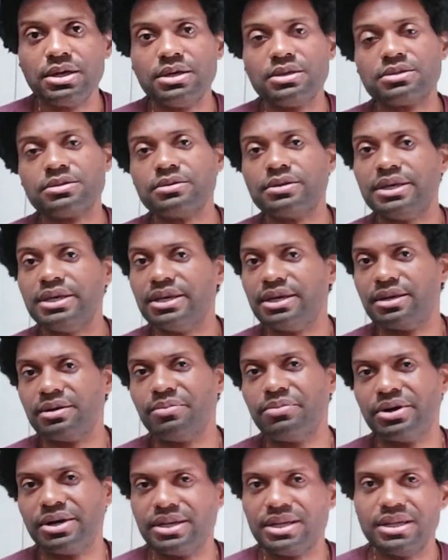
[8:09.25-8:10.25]
So yeah,
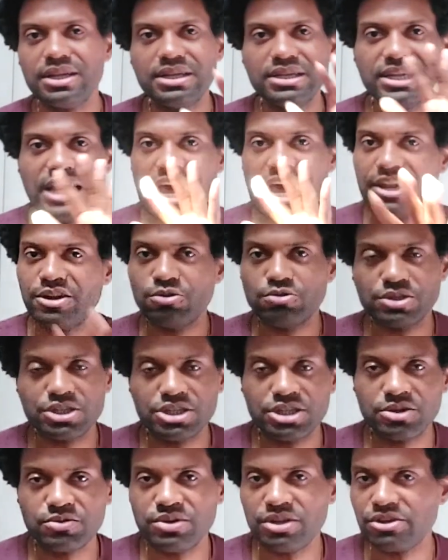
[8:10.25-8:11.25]
but that new
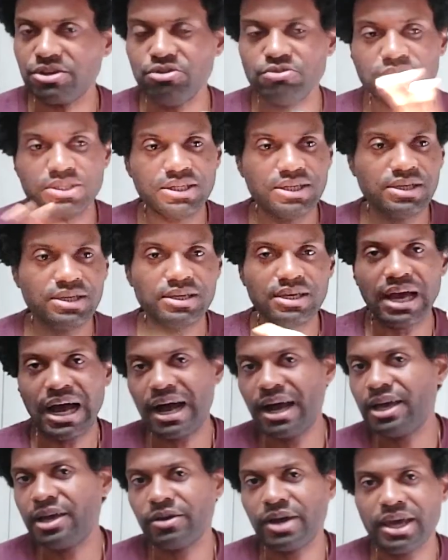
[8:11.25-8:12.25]
shit with the
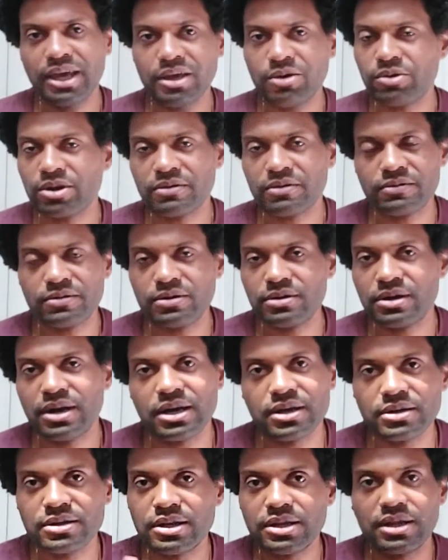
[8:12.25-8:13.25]
QTIA, whatever,
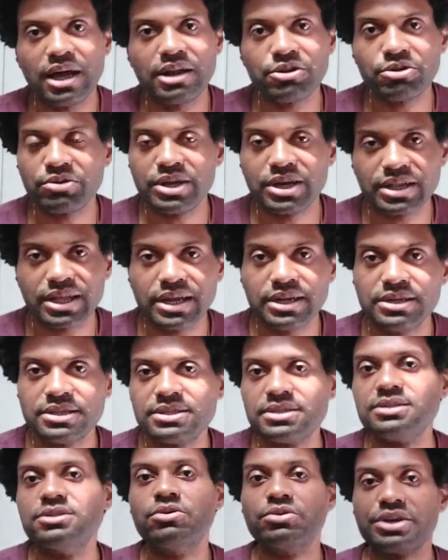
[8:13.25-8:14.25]
I don't know what the hell that
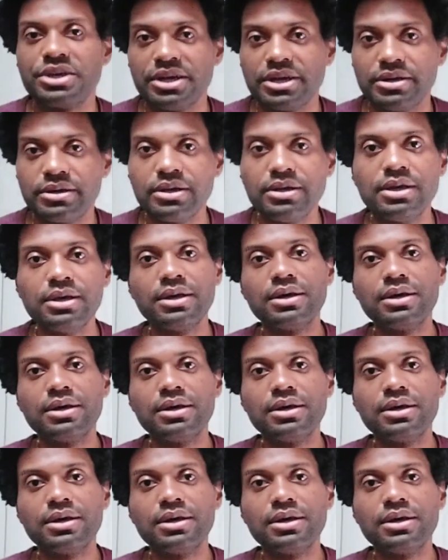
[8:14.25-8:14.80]
is, don't care.